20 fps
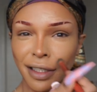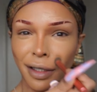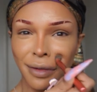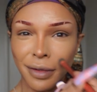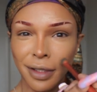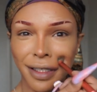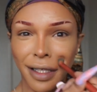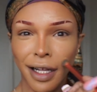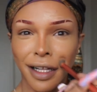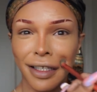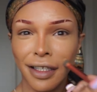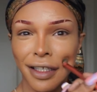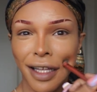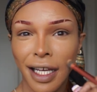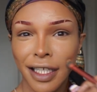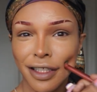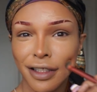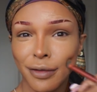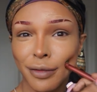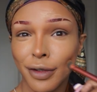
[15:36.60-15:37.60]
seen something that looked
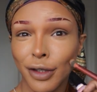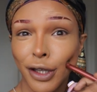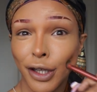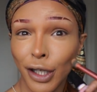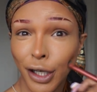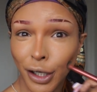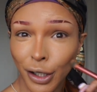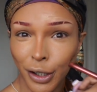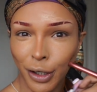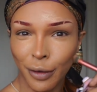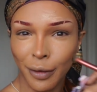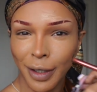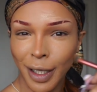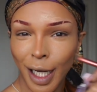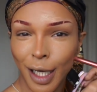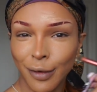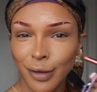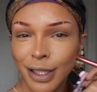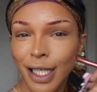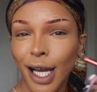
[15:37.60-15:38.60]
like some lube.
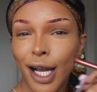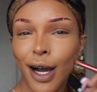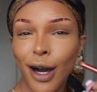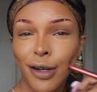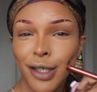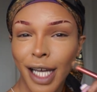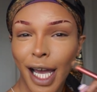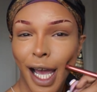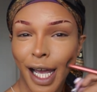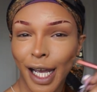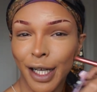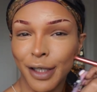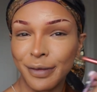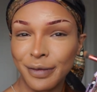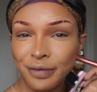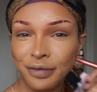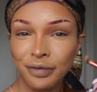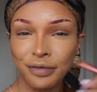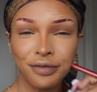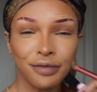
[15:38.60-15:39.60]
And I was like, okay,
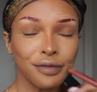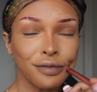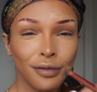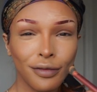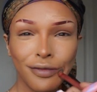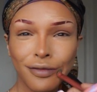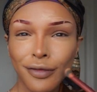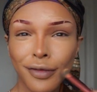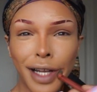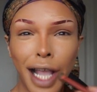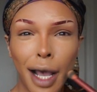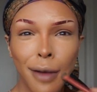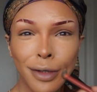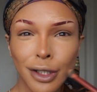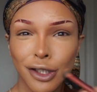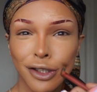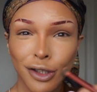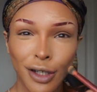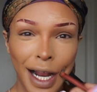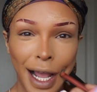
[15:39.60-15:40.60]
I'ma
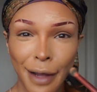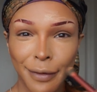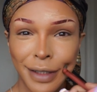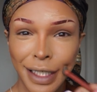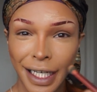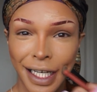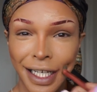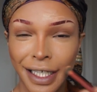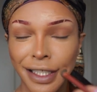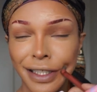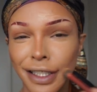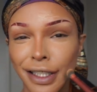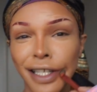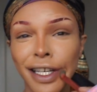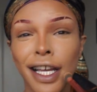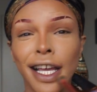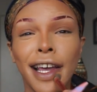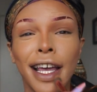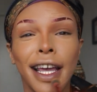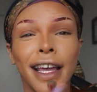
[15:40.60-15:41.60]
just grab this.
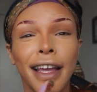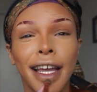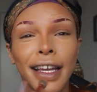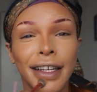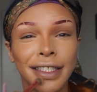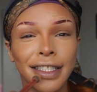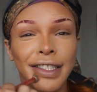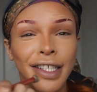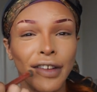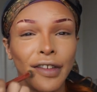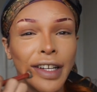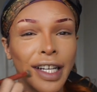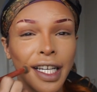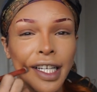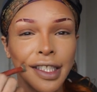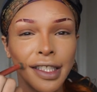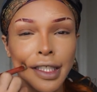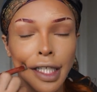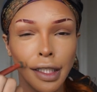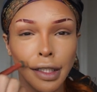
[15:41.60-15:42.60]
It's giving a
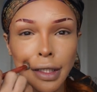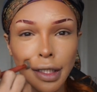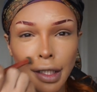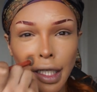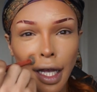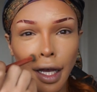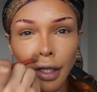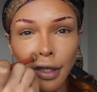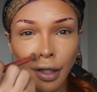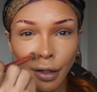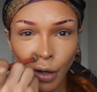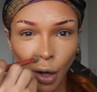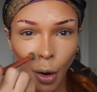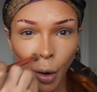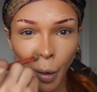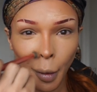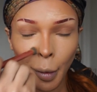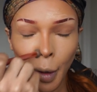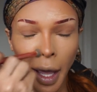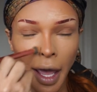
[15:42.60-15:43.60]
consistency of
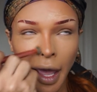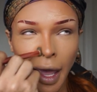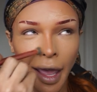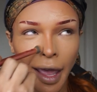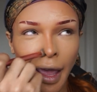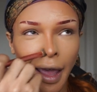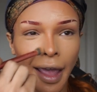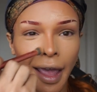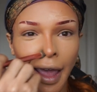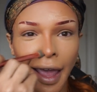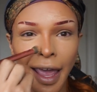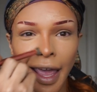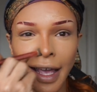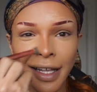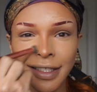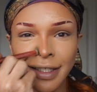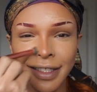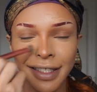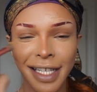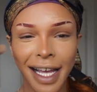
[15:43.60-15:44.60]
lube.
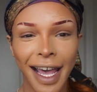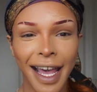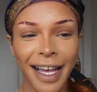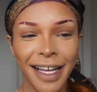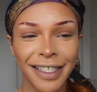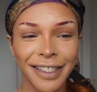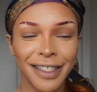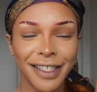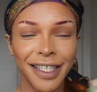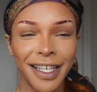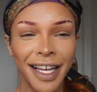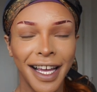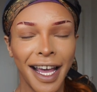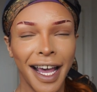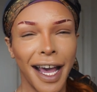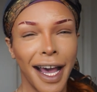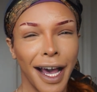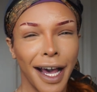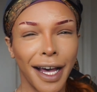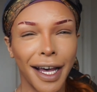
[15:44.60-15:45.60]
It says
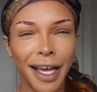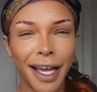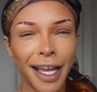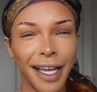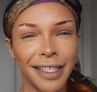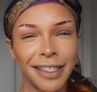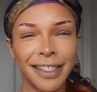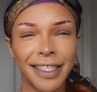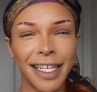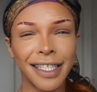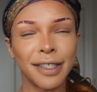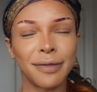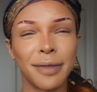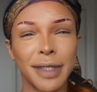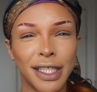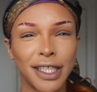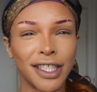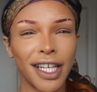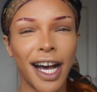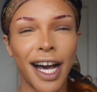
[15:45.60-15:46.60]

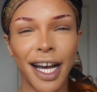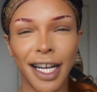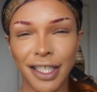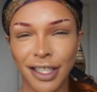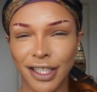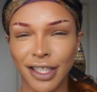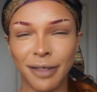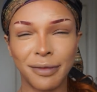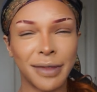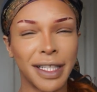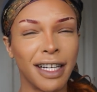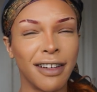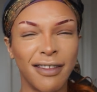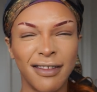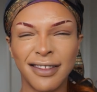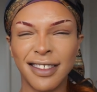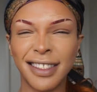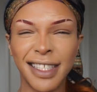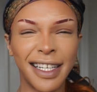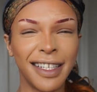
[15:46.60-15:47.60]
massage something.
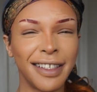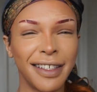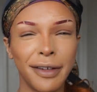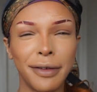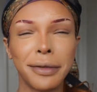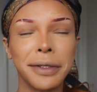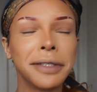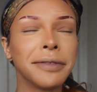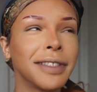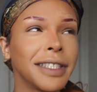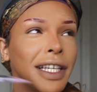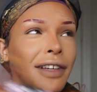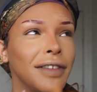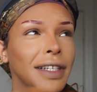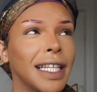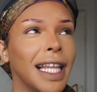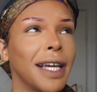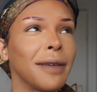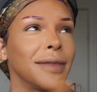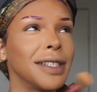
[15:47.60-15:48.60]
It was
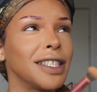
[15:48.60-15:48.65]
giving like